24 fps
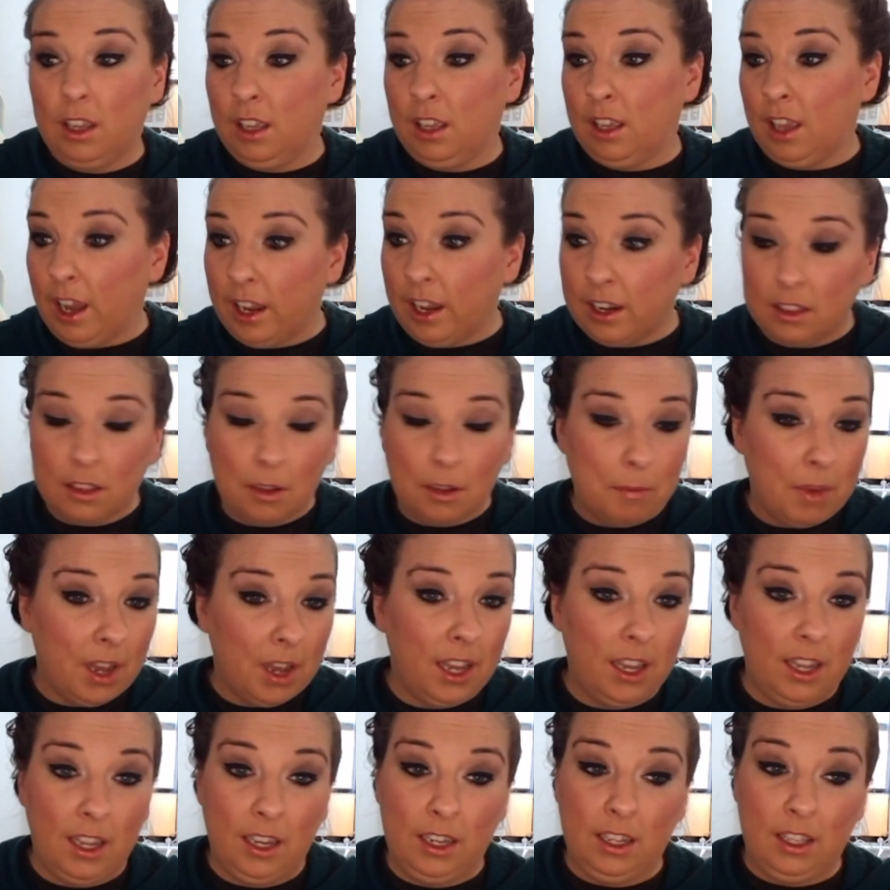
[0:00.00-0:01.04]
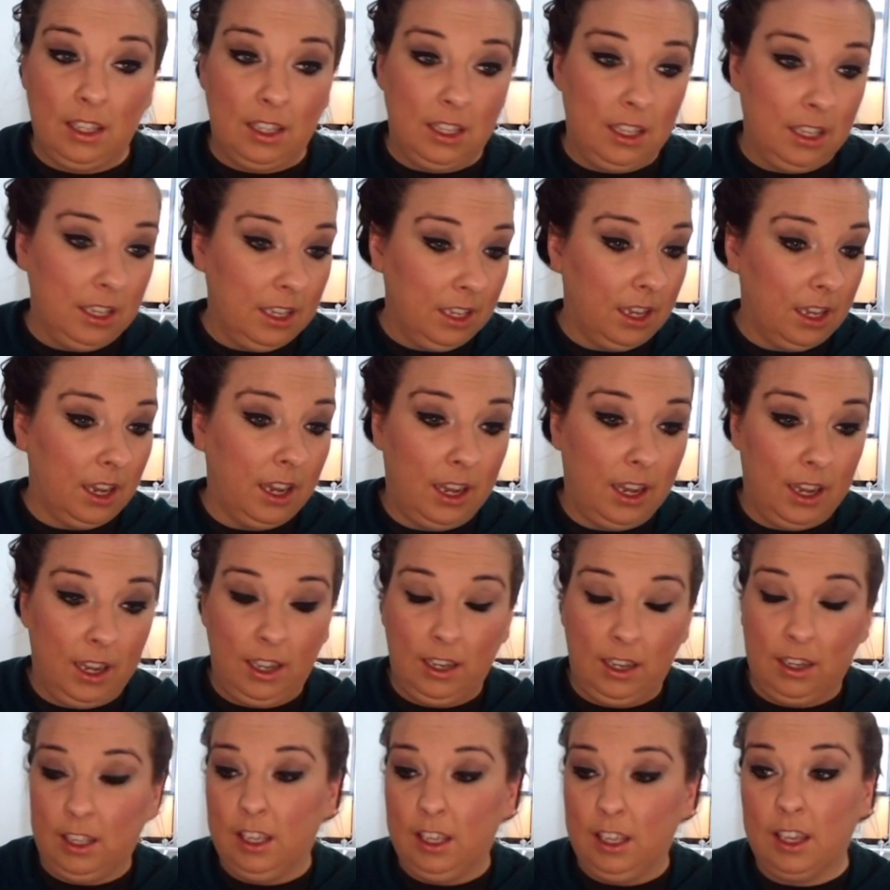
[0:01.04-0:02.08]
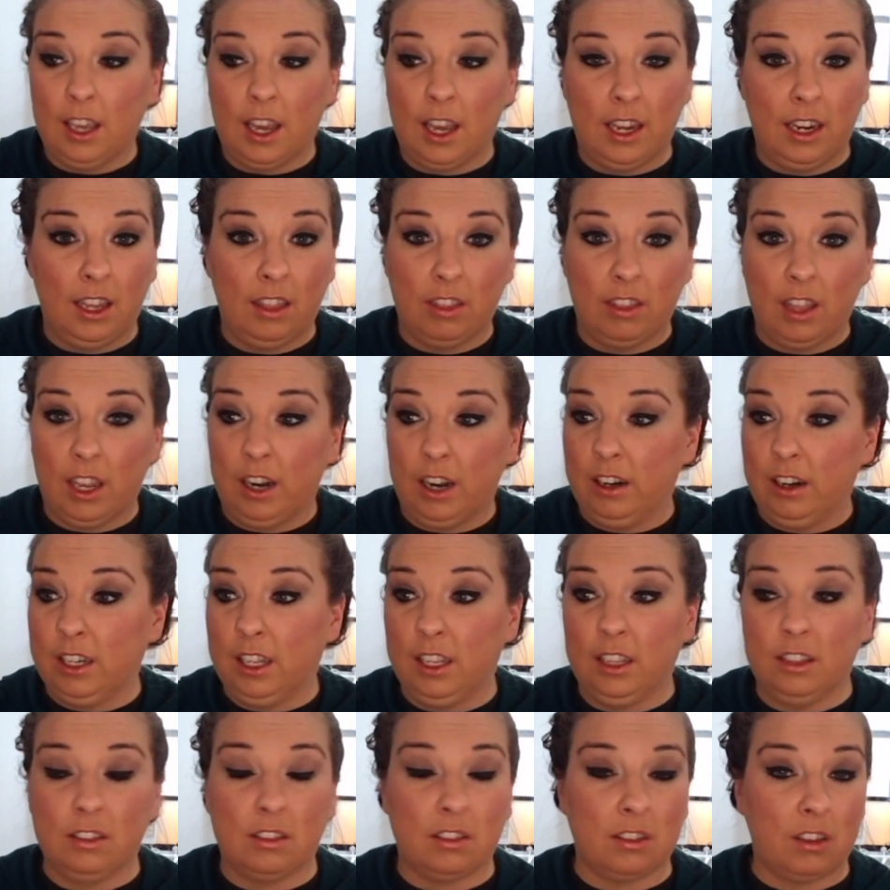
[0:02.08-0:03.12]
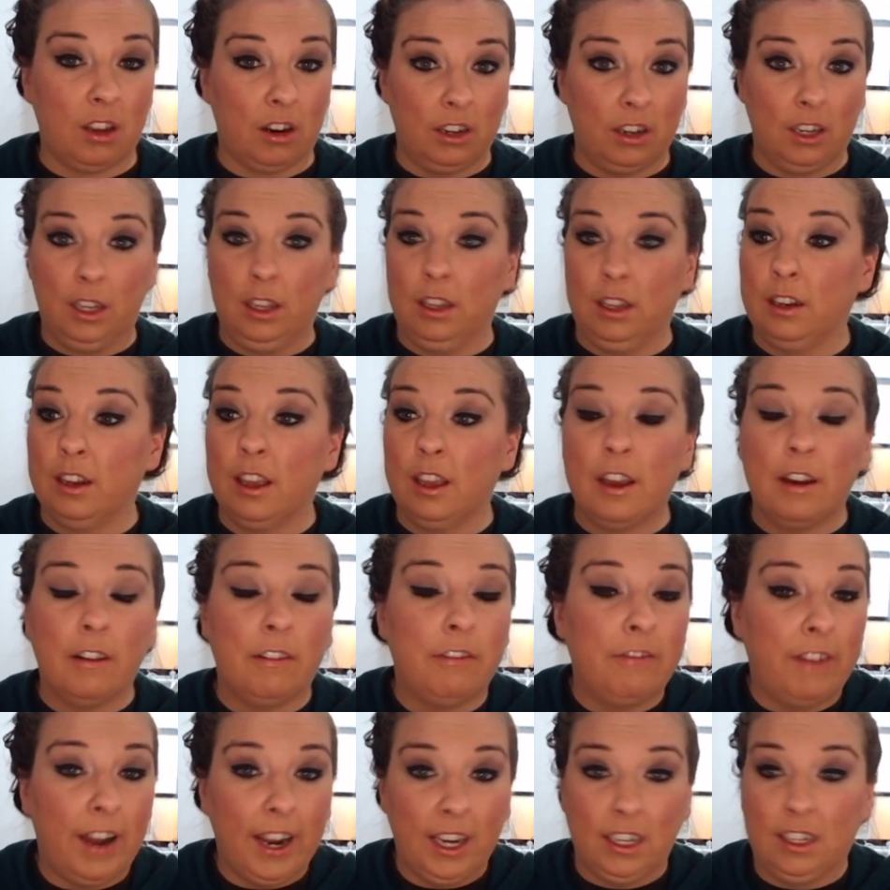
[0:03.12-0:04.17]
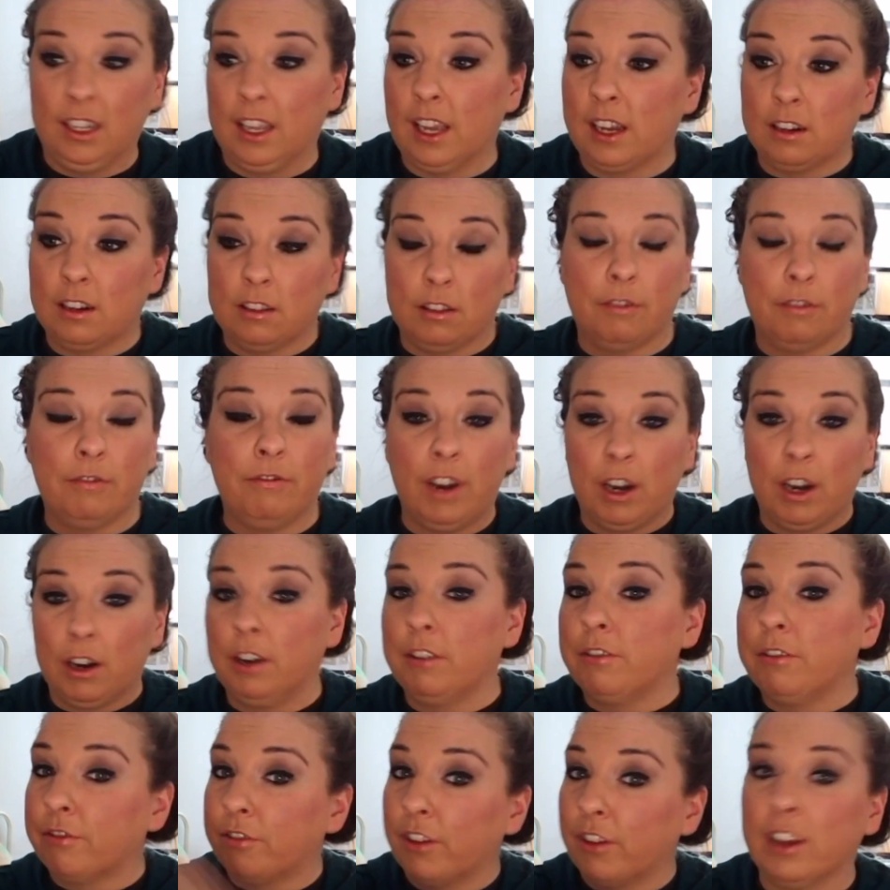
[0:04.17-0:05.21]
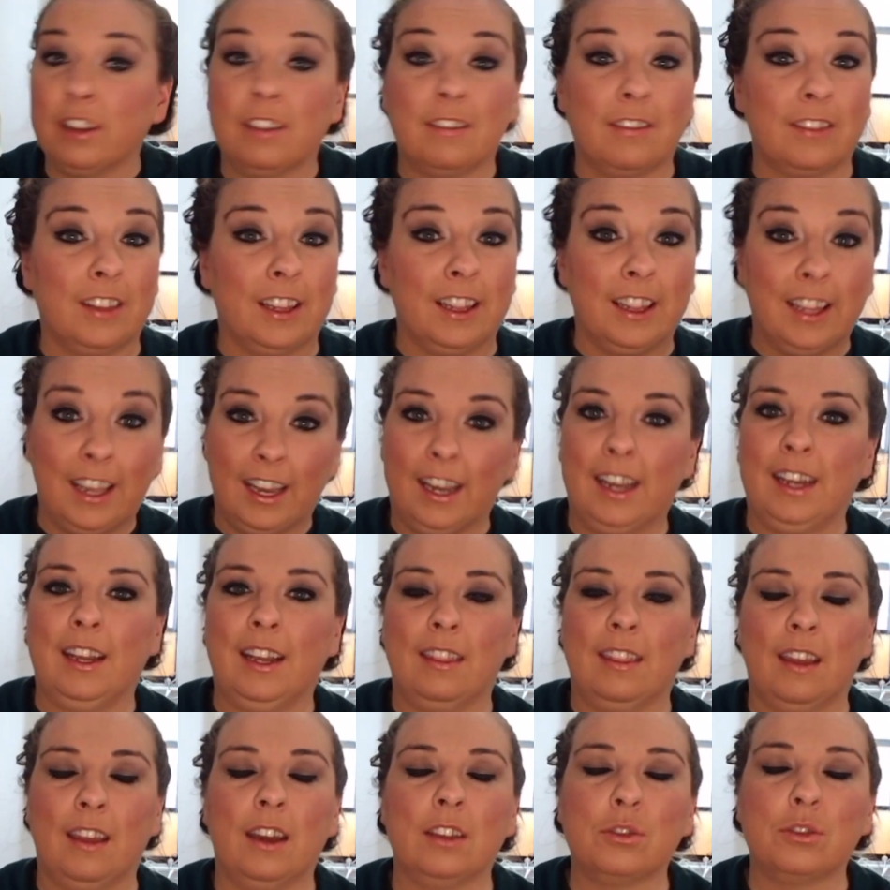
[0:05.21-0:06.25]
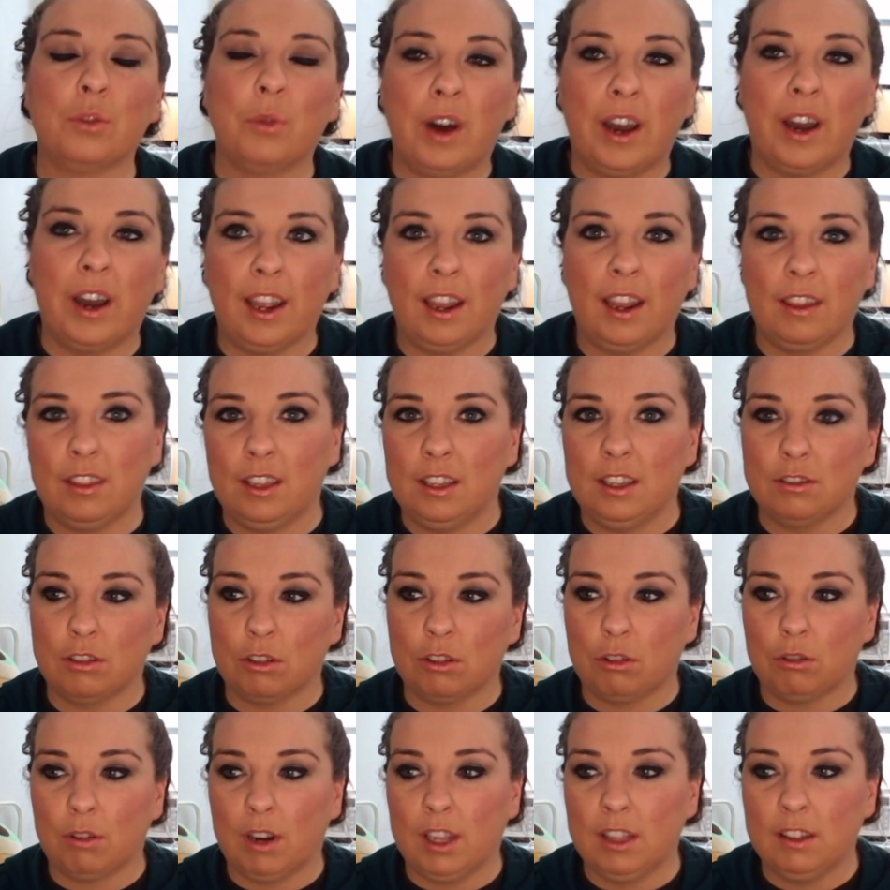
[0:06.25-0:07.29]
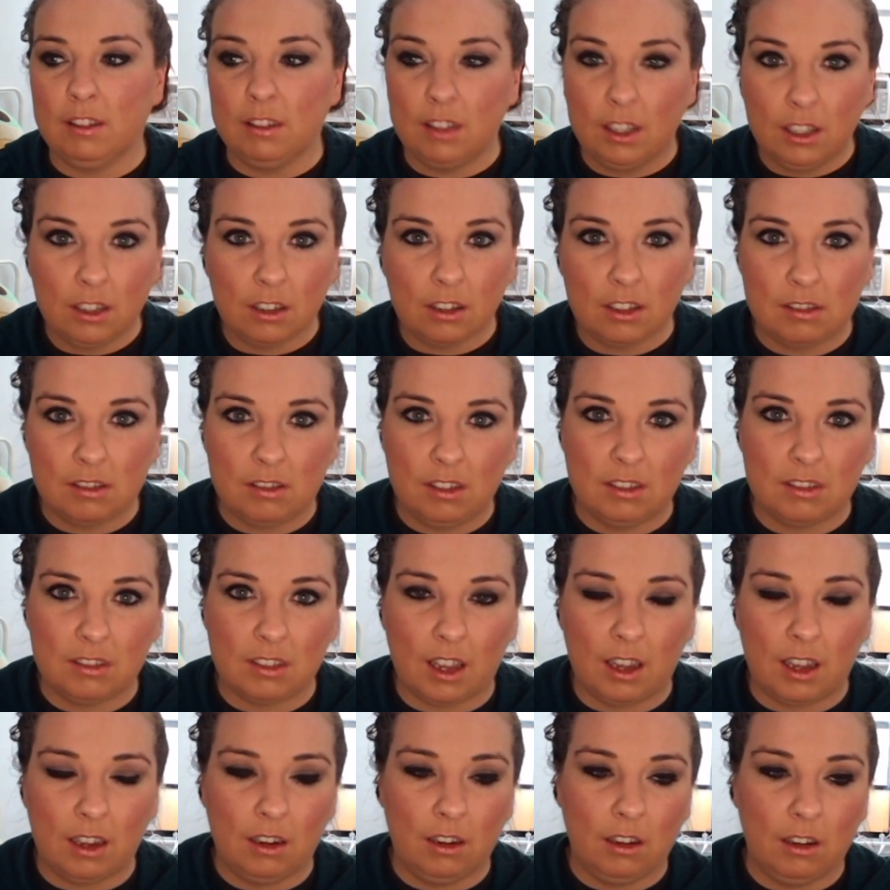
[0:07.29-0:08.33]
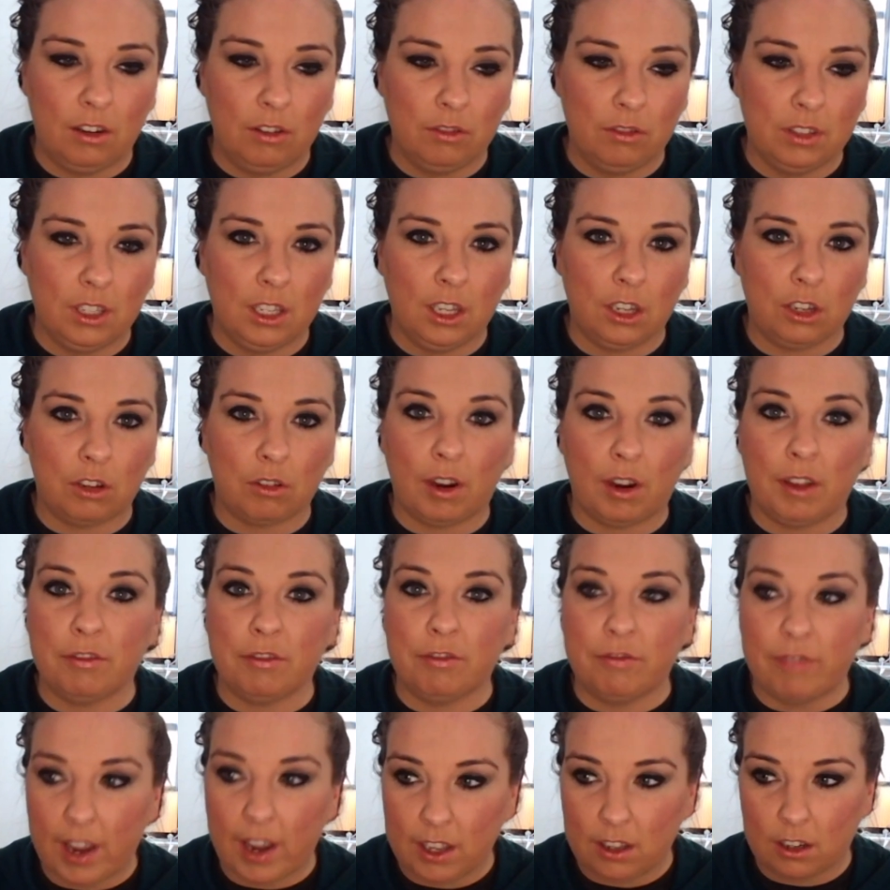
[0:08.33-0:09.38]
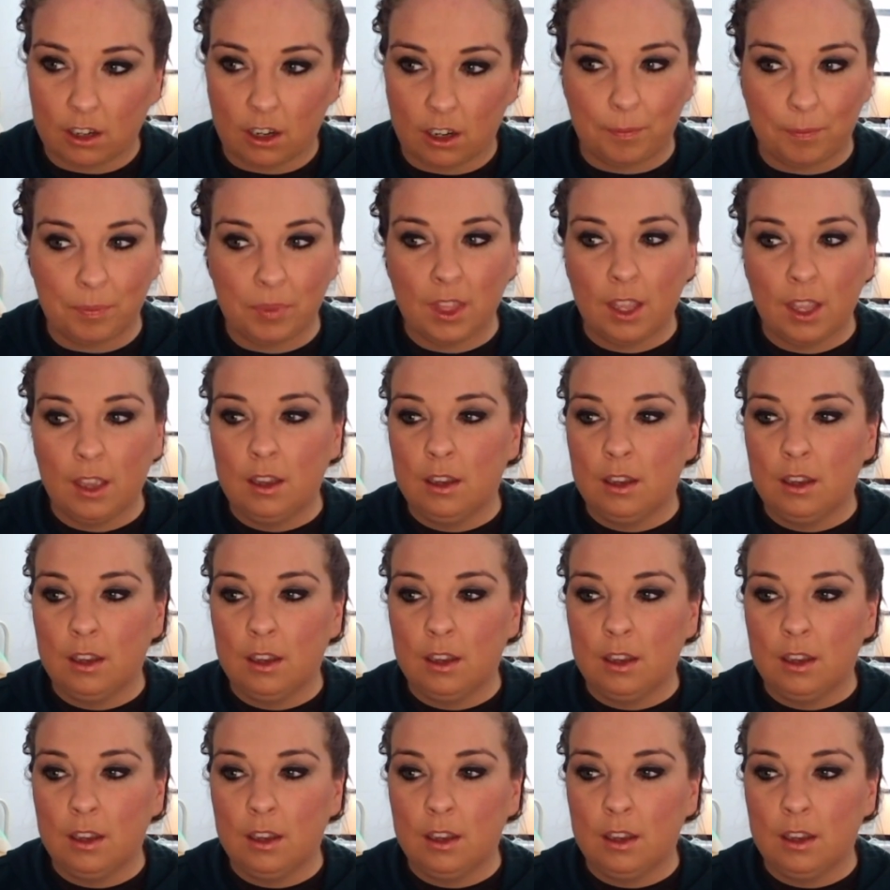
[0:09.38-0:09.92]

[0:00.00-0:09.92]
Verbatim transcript: got in the mud. He got he got in there and he started fighting. He got on the very front of the line, and that's why I think he's a great leader because he's not only a great fighter,